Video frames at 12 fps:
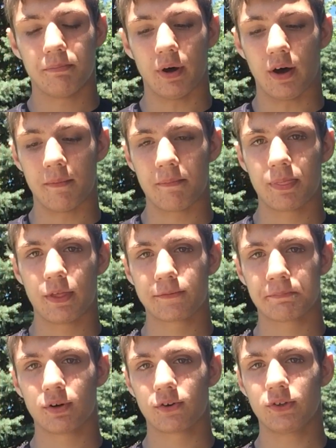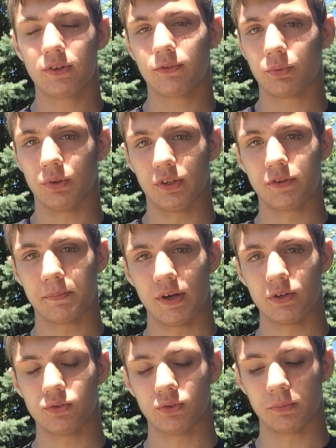But this person is really
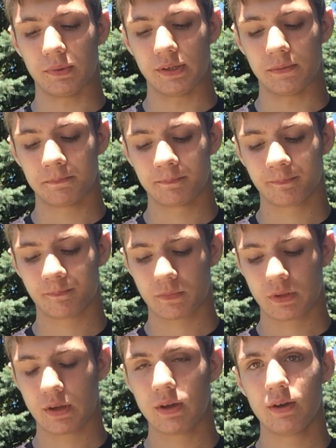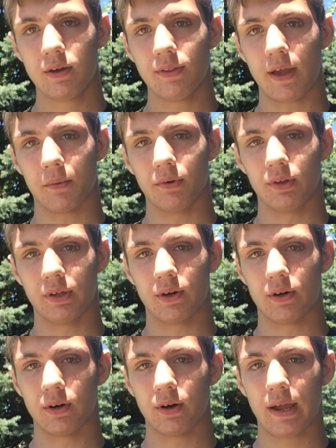special. They really
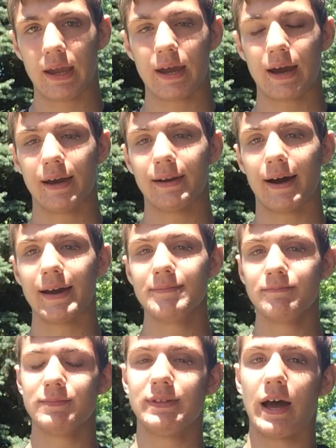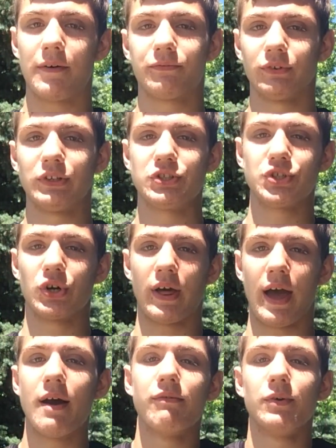are. And I'm definitely sure
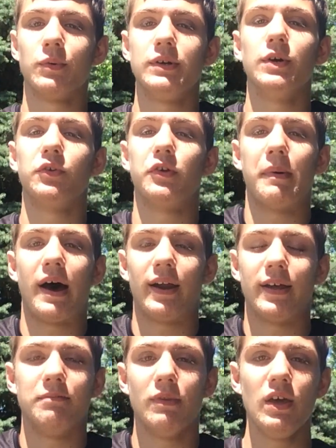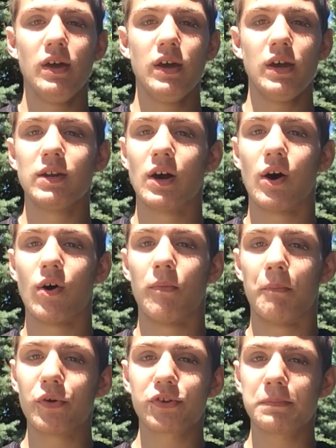that everyone knows about it. You know,
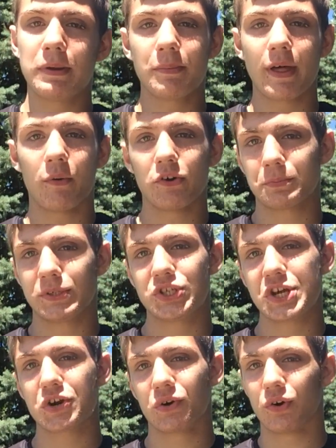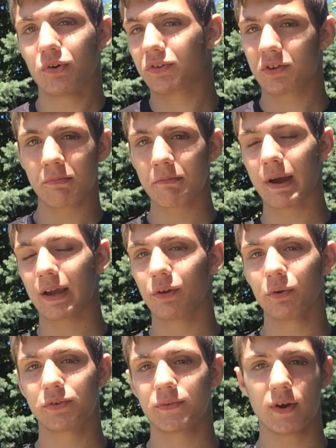most of the people that watch my channel are some of my
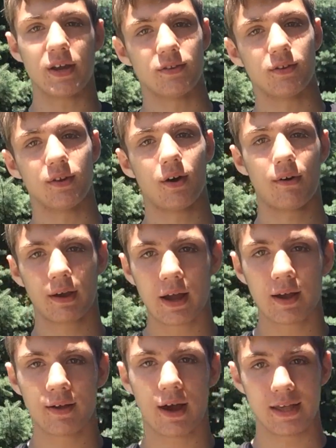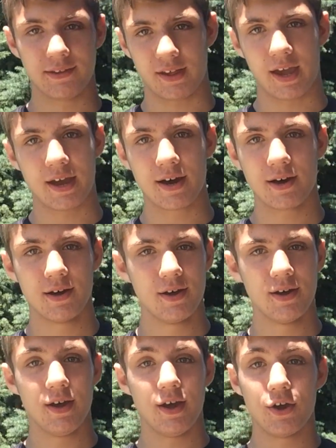close friends. You know, I got Isaiah,
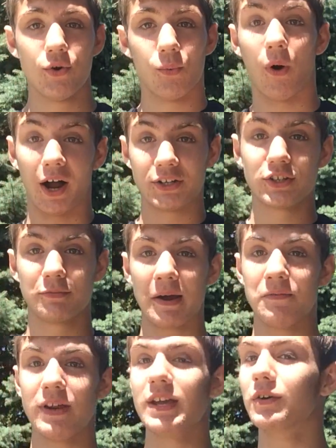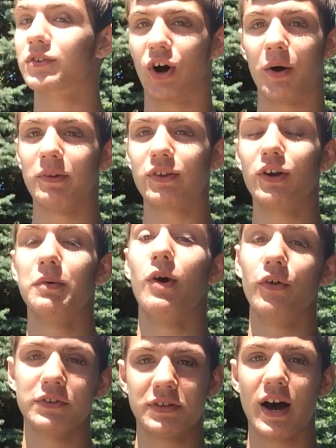who watches my videos, comments on them
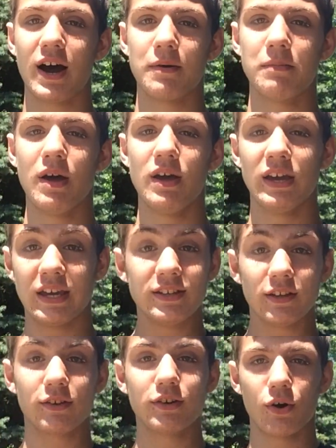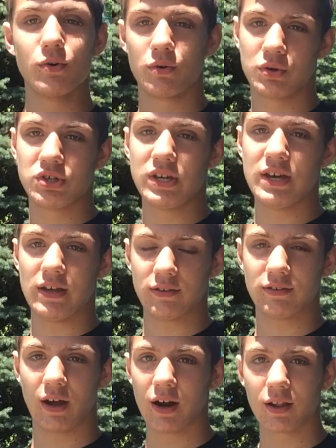all the time, he doesn't know who she
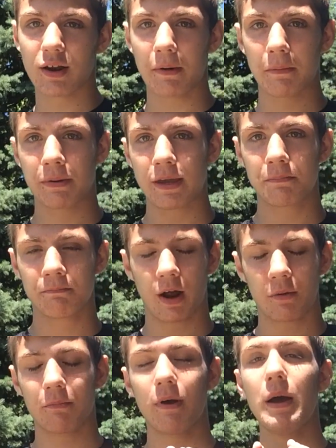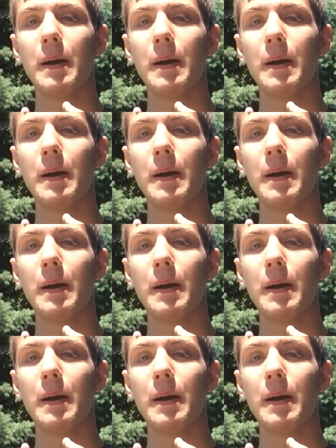is. Not a lot of my peeps, mom,